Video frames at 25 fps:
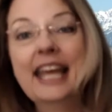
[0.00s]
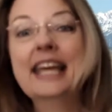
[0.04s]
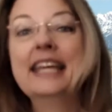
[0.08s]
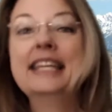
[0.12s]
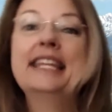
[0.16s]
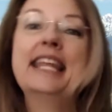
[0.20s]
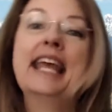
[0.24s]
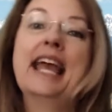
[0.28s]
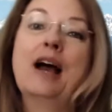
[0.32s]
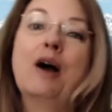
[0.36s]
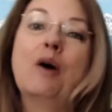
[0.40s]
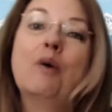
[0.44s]

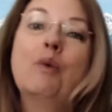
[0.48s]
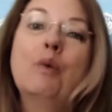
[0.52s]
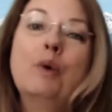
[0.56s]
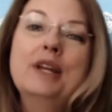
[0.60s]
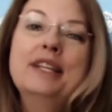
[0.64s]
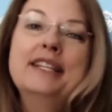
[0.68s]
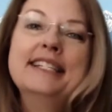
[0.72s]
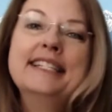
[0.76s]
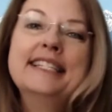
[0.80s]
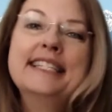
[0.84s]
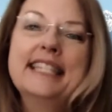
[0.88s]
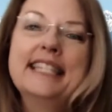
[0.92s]
Now, what
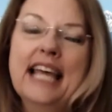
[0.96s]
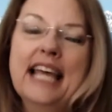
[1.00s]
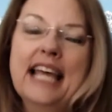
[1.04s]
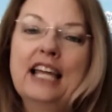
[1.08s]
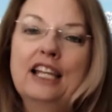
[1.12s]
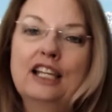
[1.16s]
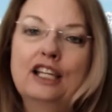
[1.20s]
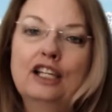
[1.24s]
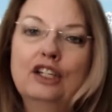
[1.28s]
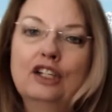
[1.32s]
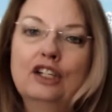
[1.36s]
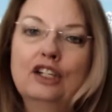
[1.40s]
does that
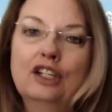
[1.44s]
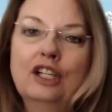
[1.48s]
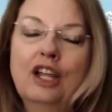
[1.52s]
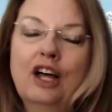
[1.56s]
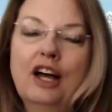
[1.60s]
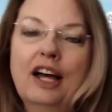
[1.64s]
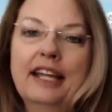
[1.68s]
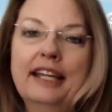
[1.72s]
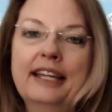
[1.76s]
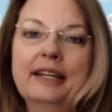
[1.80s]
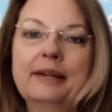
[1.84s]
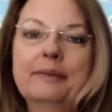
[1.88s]
look
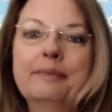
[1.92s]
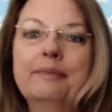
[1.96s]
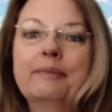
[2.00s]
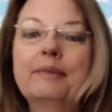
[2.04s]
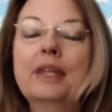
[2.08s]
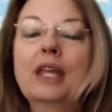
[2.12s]
like?